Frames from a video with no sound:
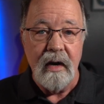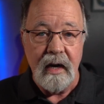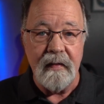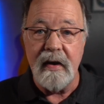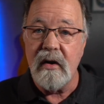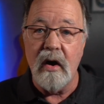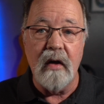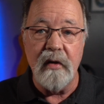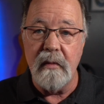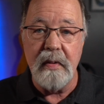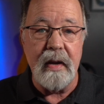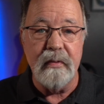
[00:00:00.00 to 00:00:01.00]
and they call
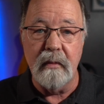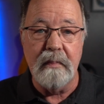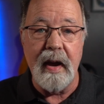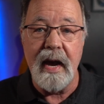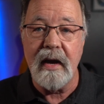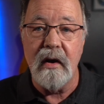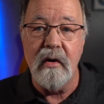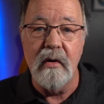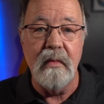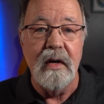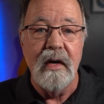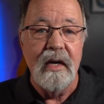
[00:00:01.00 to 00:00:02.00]
their people back
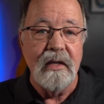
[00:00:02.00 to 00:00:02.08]
home